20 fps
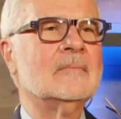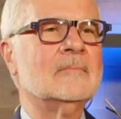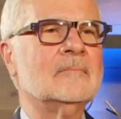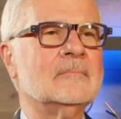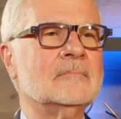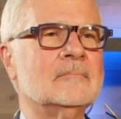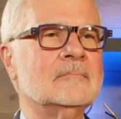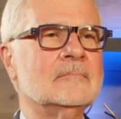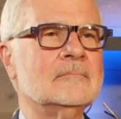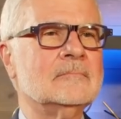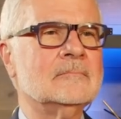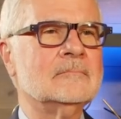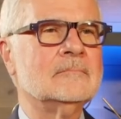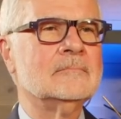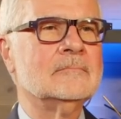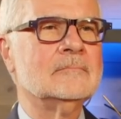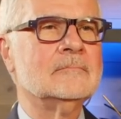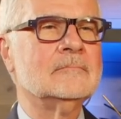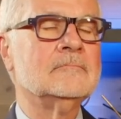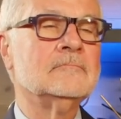
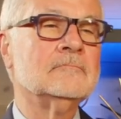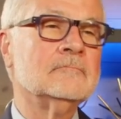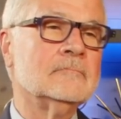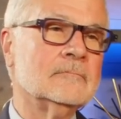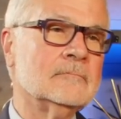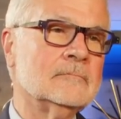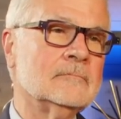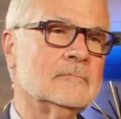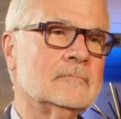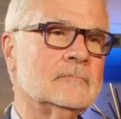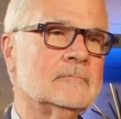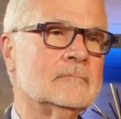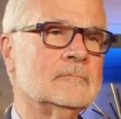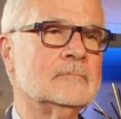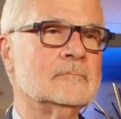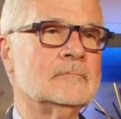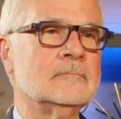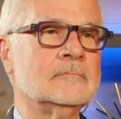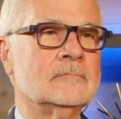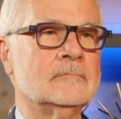
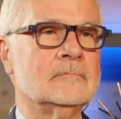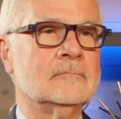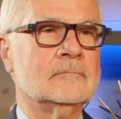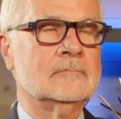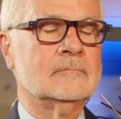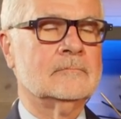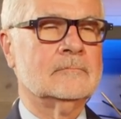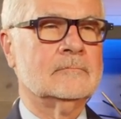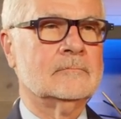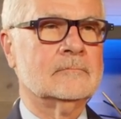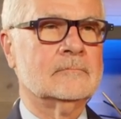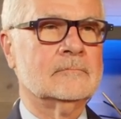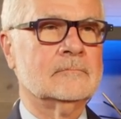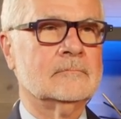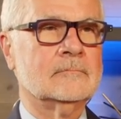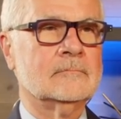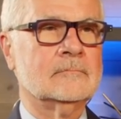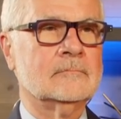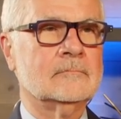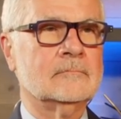
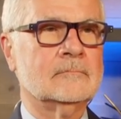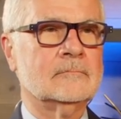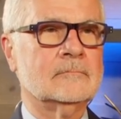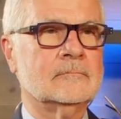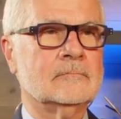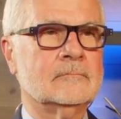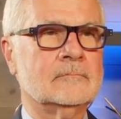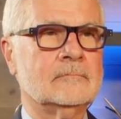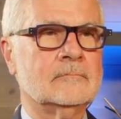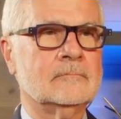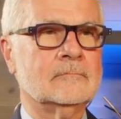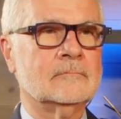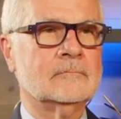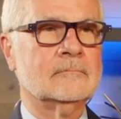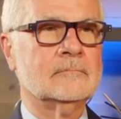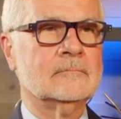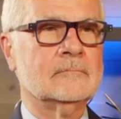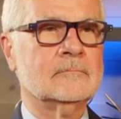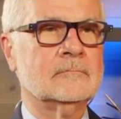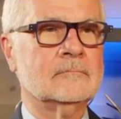
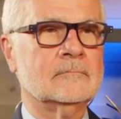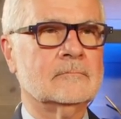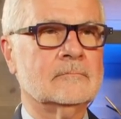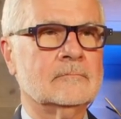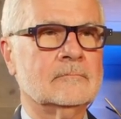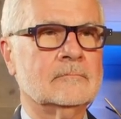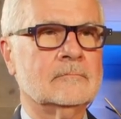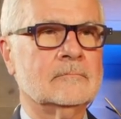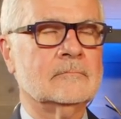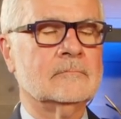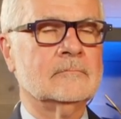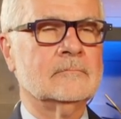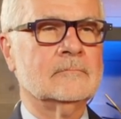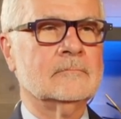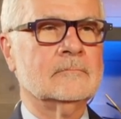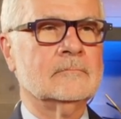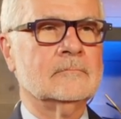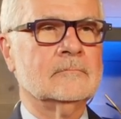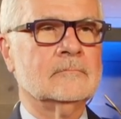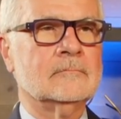
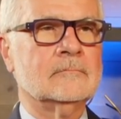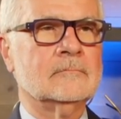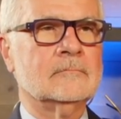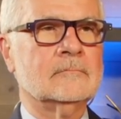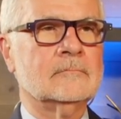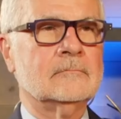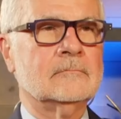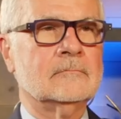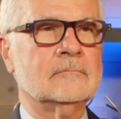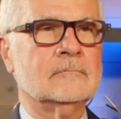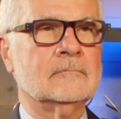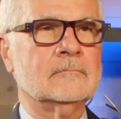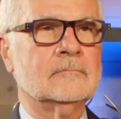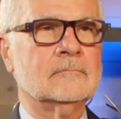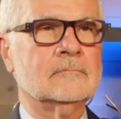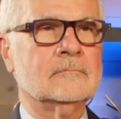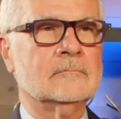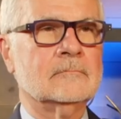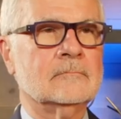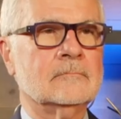
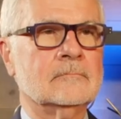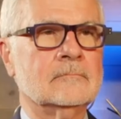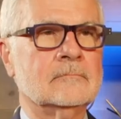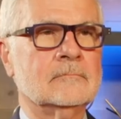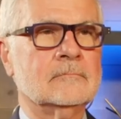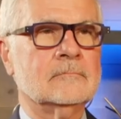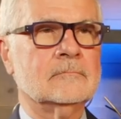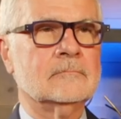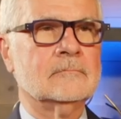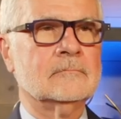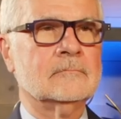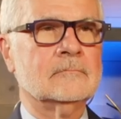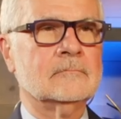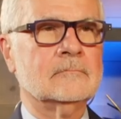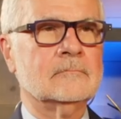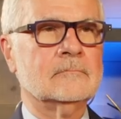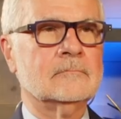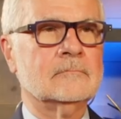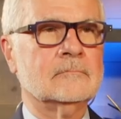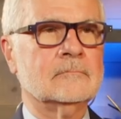
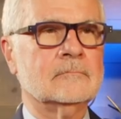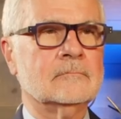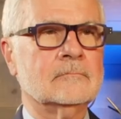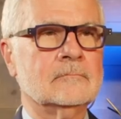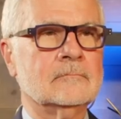The person shown says nothing.